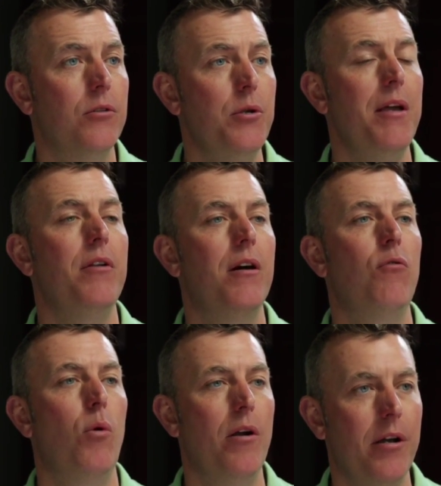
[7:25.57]
Do you have
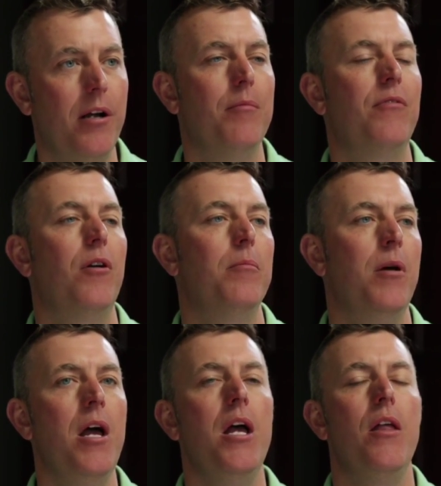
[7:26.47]
enough? Where did it come from?
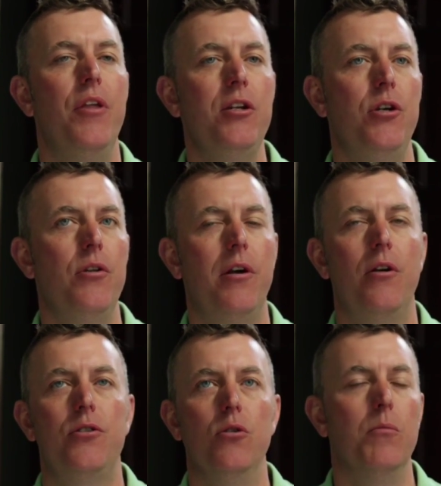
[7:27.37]
Things here that
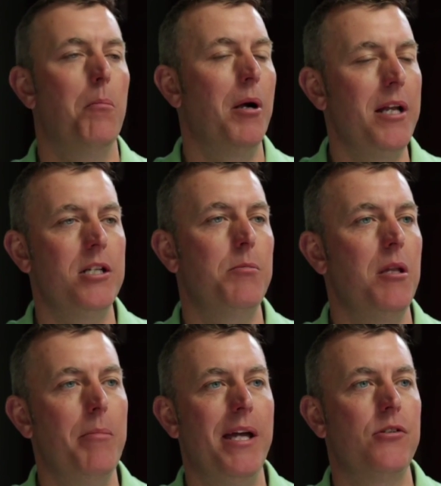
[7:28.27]
aren't true. Money has to be in
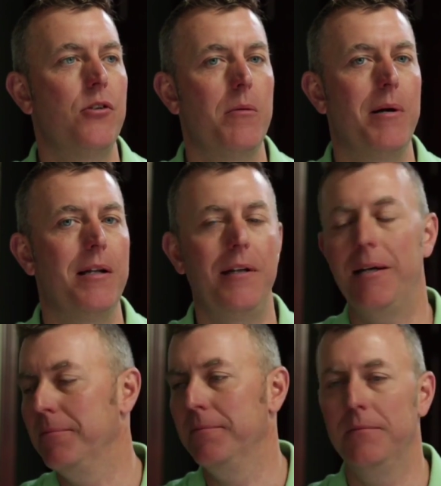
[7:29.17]
the bank a certain amount of
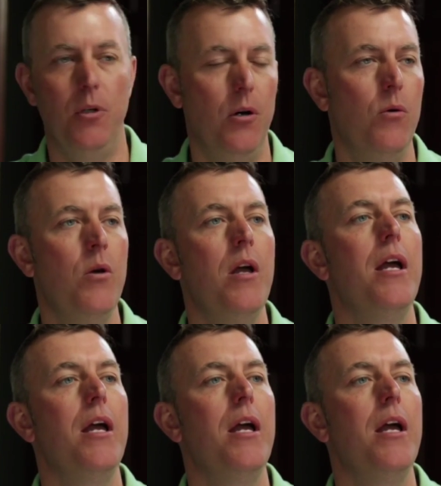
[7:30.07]
time. No.